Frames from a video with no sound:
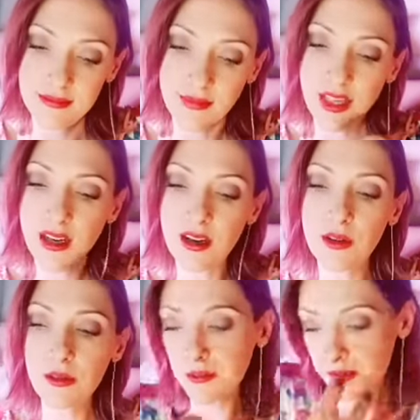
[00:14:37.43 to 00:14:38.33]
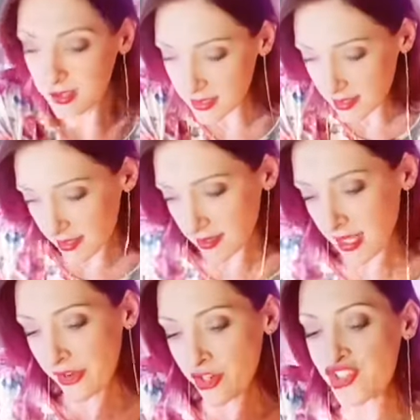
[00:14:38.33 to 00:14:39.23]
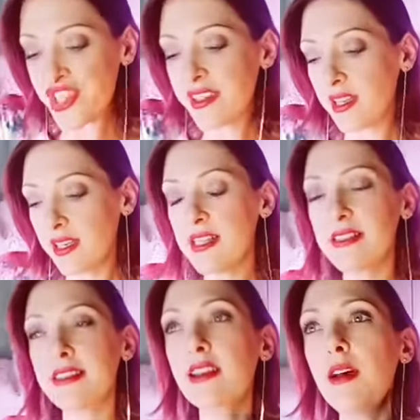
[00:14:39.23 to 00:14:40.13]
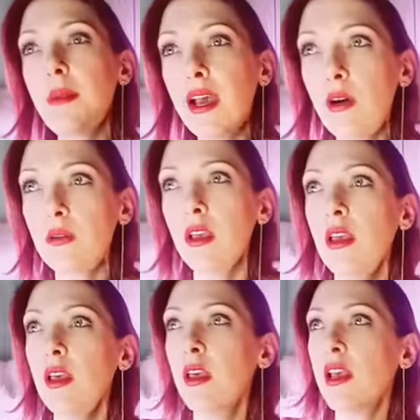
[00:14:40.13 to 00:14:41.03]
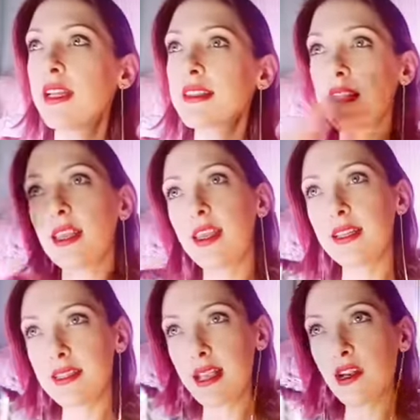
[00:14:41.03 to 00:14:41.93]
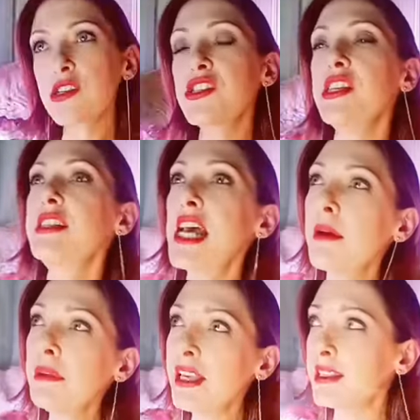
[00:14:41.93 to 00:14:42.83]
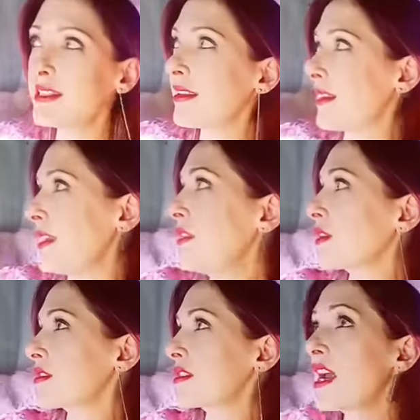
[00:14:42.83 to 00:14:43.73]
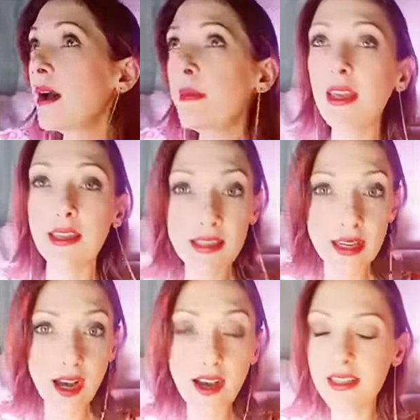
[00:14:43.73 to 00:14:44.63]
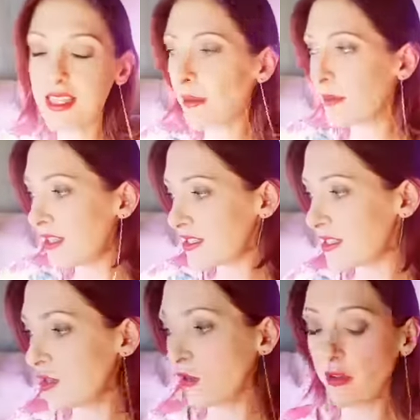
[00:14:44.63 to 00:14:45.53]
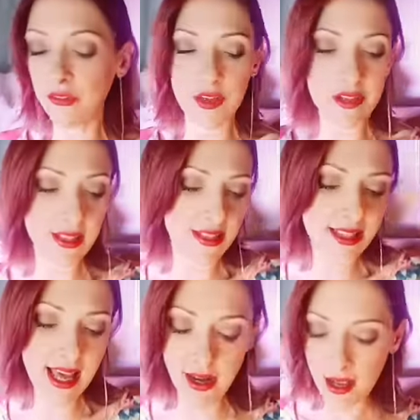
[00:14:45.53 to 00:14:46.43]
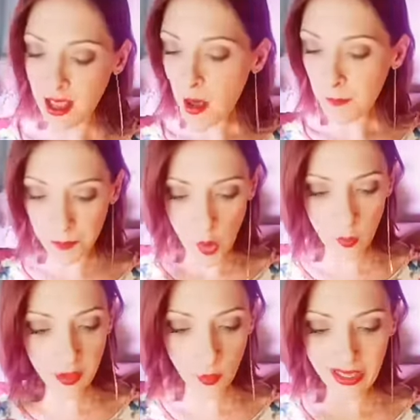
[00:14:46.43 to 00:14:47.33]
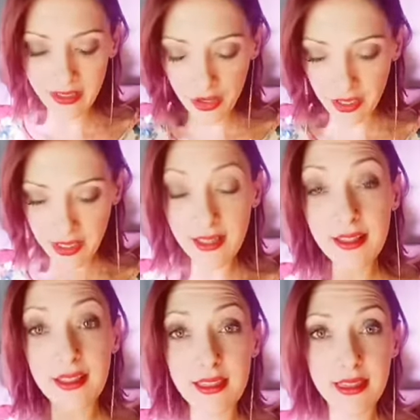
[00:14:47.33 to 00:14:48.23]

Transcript: you know? Energy that needs to come out. It's like it's energy tapping into the ethers, tapping into God, tapping into the universe. It's that moment when you're in